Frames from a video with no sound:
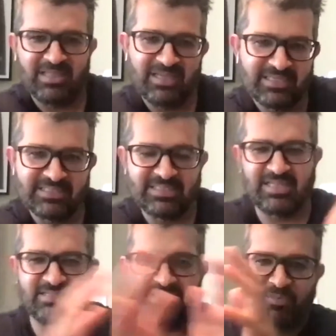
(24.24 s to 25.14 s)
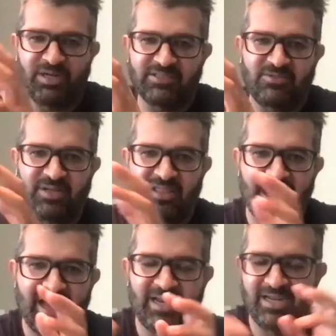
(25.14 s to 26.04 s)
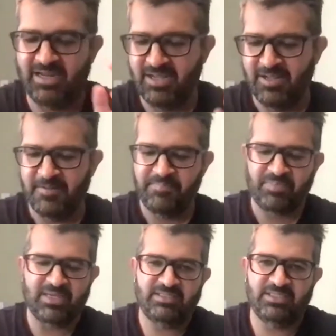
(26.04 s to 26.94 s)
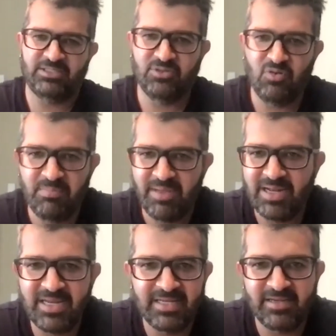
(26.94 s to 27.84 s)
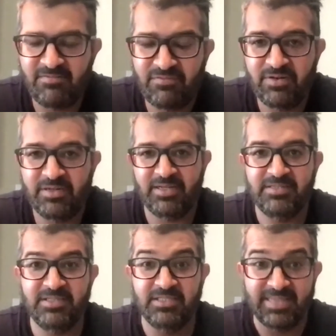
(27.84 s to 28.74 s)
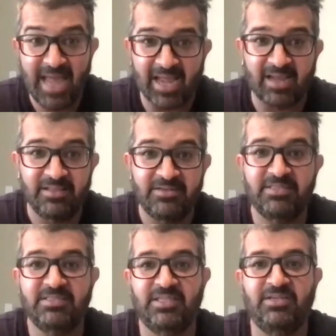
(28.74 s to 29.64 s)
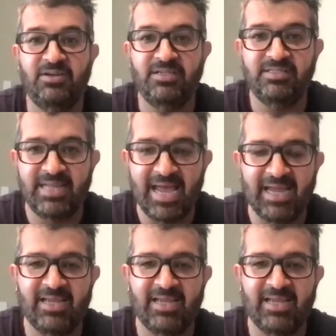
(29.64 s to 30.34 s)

this, and then someone else doing that, and there's just so many different. There's a stack. There's a security stack.